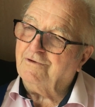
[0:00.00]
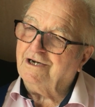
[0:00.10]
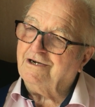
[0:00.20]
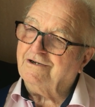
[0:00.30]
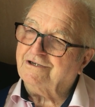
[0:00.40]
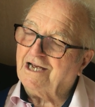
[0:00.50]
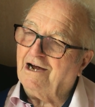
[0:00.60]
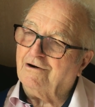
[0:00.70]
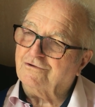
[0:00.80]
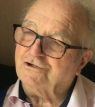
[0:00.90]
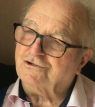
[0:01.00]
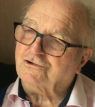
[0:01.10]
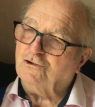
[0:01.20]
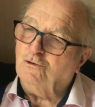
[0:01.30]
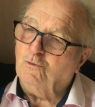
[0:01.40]
we sat on the
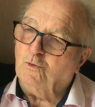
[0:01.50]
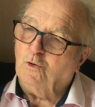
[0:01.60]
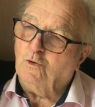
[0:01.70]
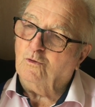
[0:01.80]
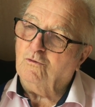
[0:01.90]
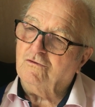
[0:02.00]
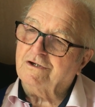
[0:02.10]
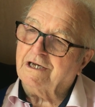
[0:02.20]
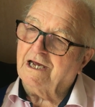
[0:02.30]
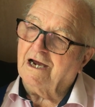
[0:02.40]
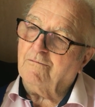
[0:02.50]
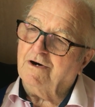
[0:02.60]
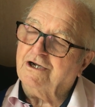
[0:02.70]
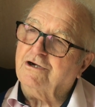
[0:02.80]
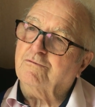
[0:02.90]
school wall,
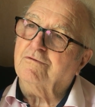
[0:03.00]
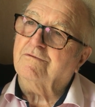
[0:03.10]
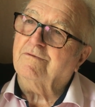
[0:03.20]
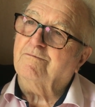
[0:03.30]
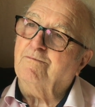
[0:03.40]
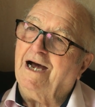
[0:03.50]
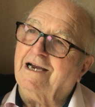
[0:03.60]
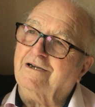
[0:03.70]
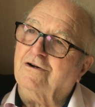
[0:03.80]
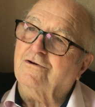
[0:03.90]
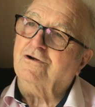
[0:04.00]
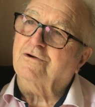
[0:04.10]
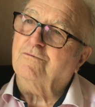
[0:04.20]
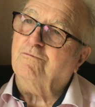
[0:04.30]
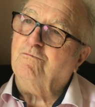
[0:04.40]
which backed
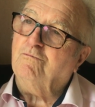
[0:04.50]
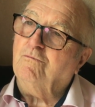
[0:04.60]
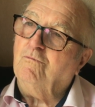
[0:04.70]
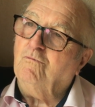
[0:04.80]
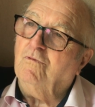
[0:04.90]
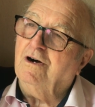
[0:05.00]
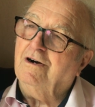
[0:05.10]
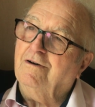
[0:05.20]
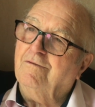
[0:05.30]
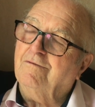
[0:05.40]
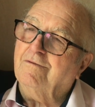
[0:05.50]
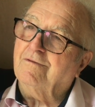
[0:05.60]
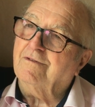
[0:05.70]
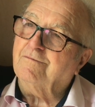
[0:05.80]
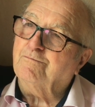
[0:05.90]
onto
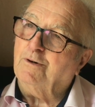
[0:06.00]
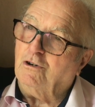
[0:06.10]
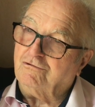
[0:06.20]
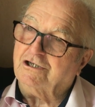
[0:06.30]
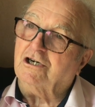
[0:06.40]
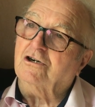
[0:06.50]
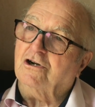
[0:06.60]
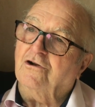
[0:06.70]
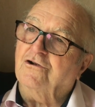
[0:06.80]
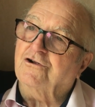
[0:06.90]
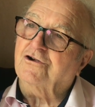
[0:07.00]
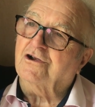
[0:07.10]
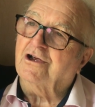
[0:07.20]
Docklands.